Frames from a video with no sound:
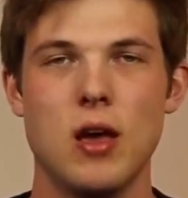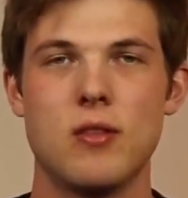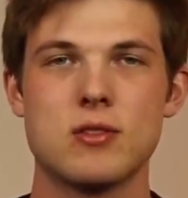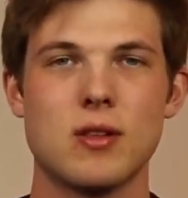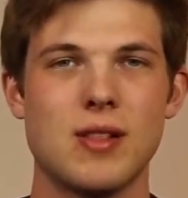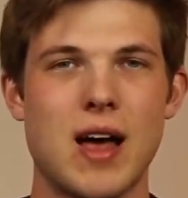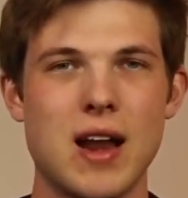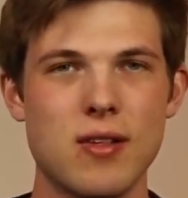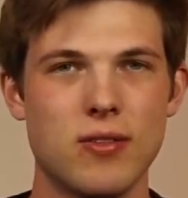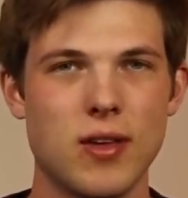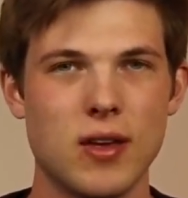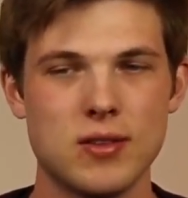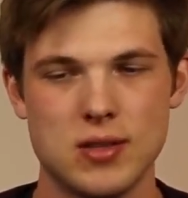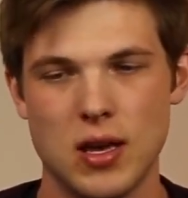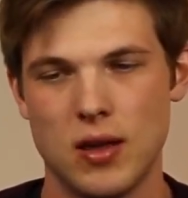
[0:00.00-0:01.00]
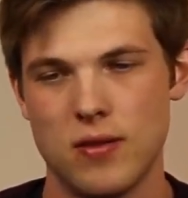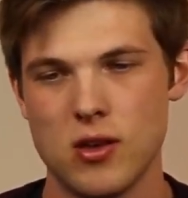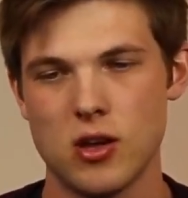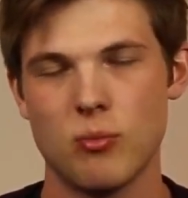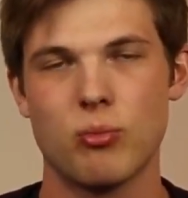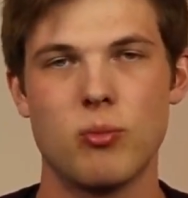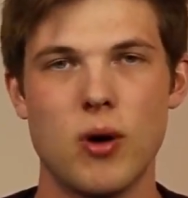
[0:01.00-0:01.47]
There's a lot of things that
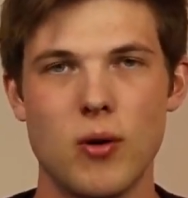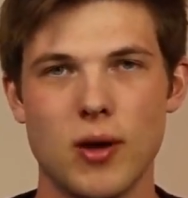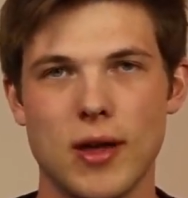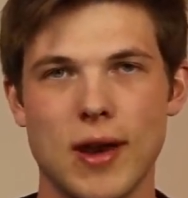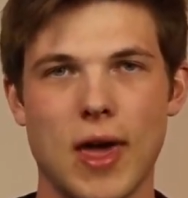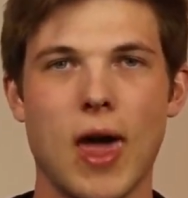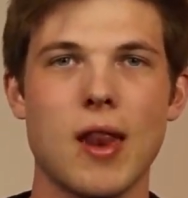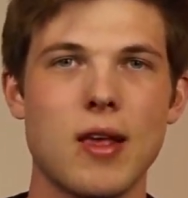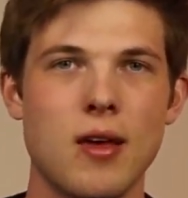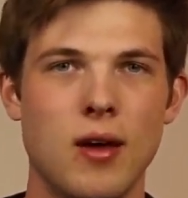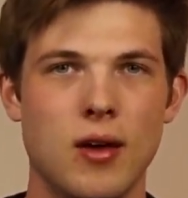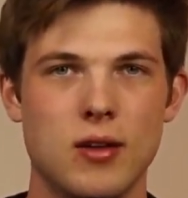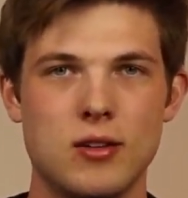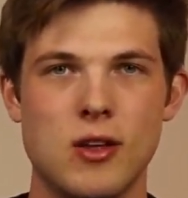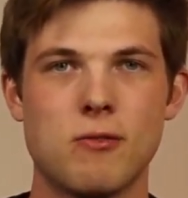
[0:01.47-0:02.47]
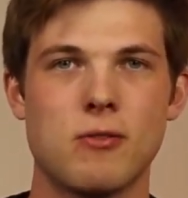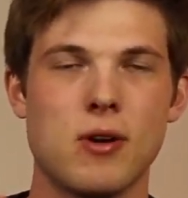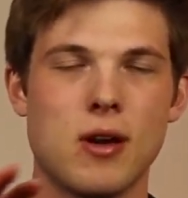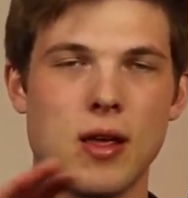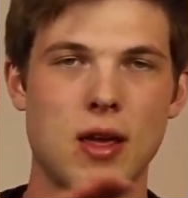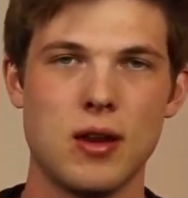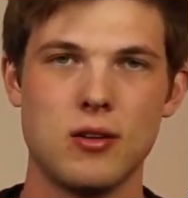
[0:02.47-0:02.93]
you can promote in any
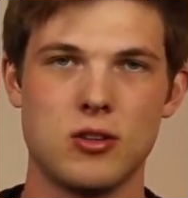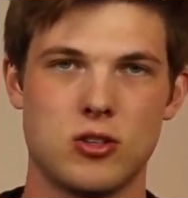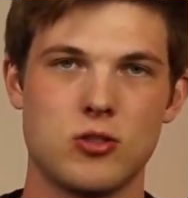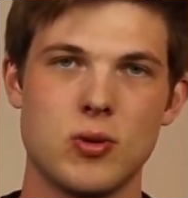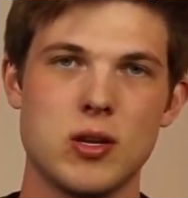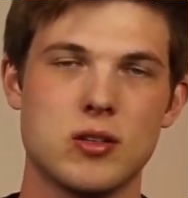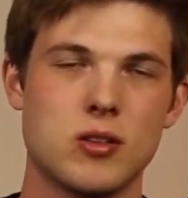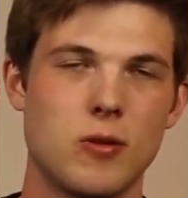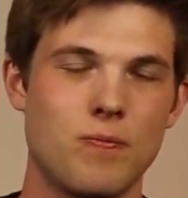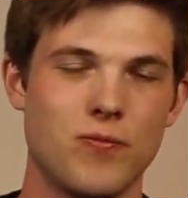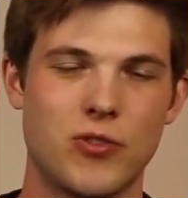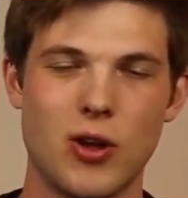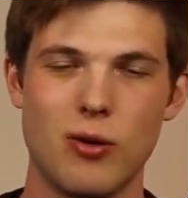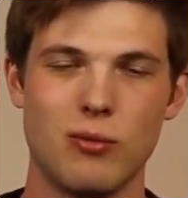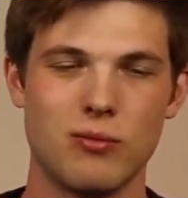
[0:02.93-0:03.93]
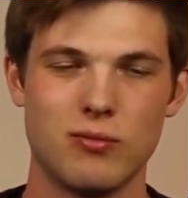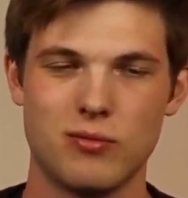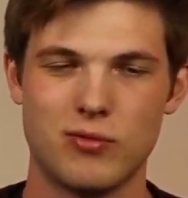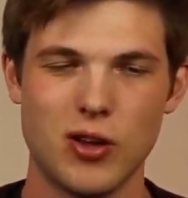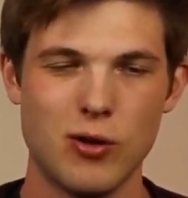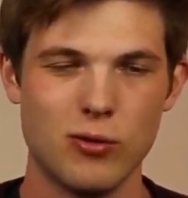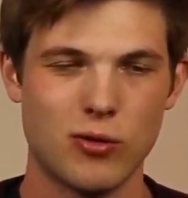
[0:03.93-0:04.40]
different industry. So
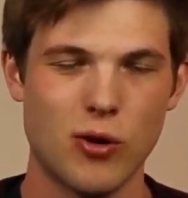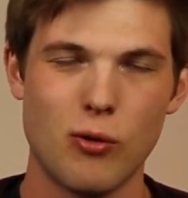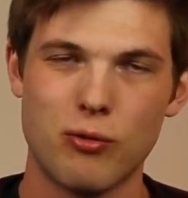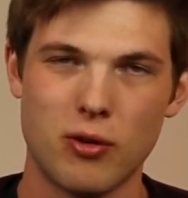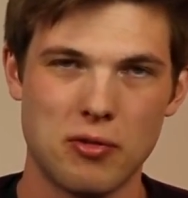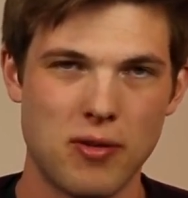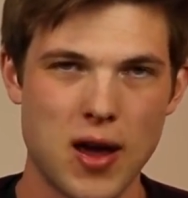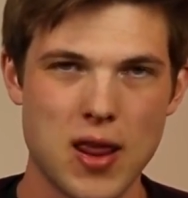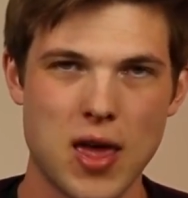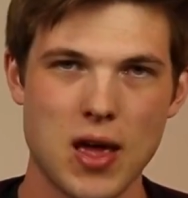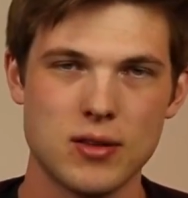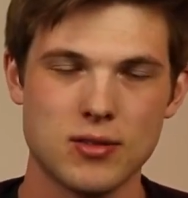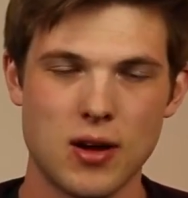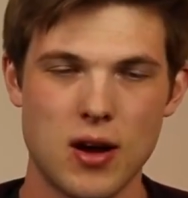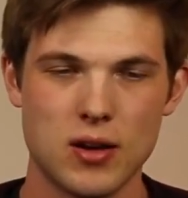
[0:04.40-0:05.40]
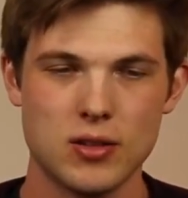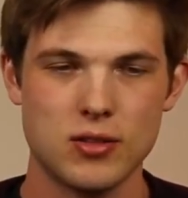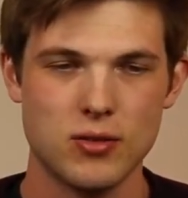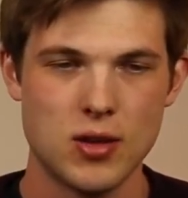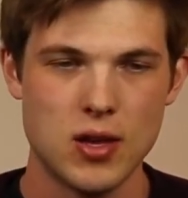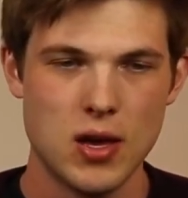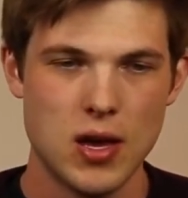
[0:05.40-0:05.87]
don't go for finance,
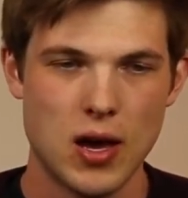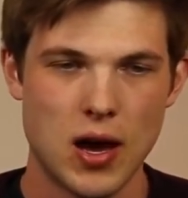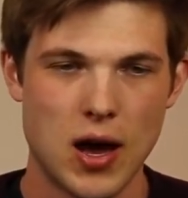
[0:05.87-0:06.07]
honestly.